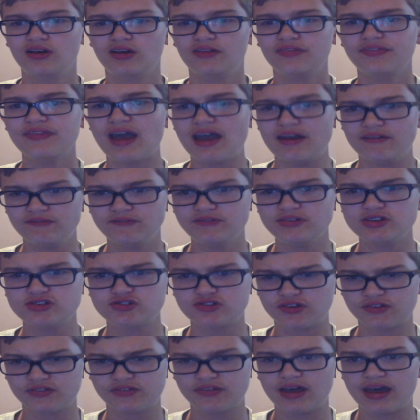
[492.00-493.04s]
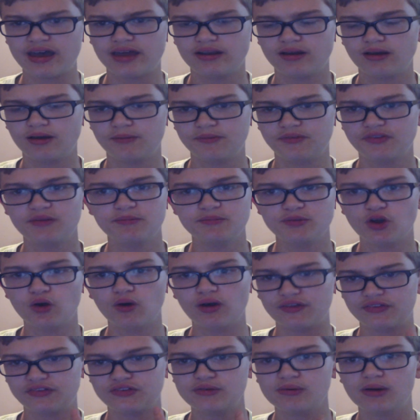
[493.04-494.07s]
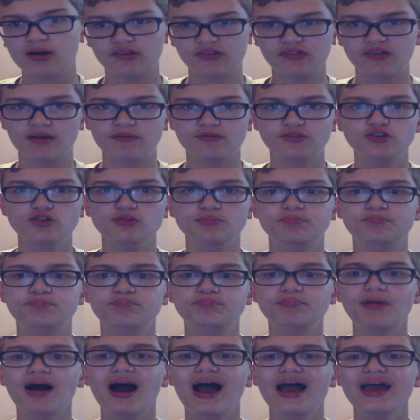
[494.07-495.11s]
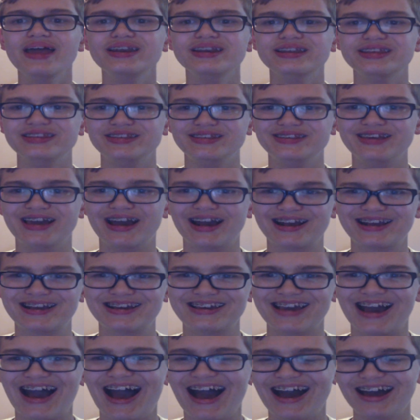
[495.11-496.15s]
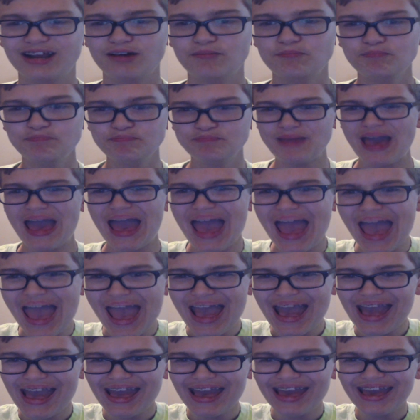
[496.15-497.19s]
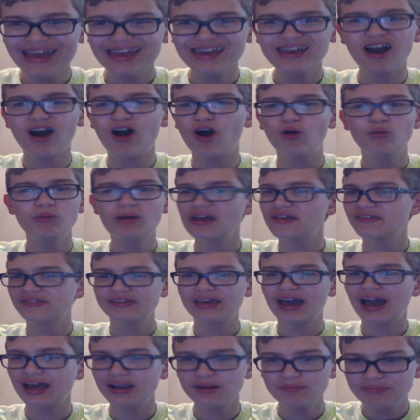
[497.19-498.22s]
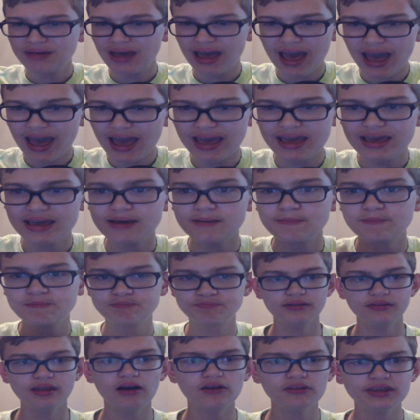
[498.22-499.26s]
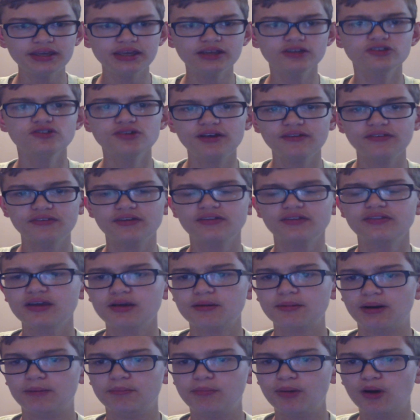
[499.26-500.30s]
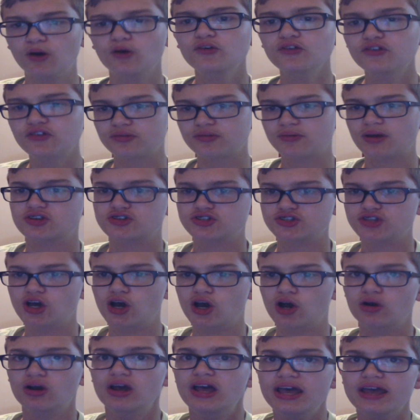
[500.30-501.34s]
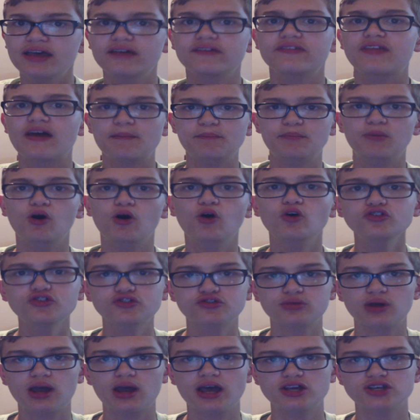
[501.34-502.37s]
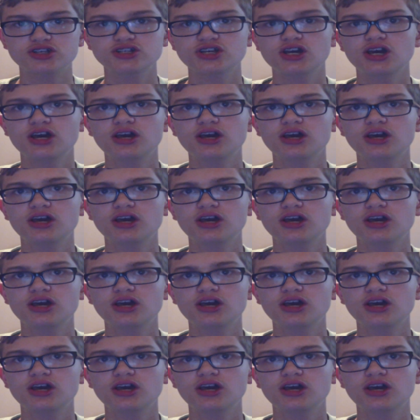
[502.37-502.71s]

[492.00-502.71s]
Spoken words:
that feature set of some NoSQL stuff too, but you gotta pay. Always gotta pay. Now, the interesting thing about Postgres, though, is that Postgres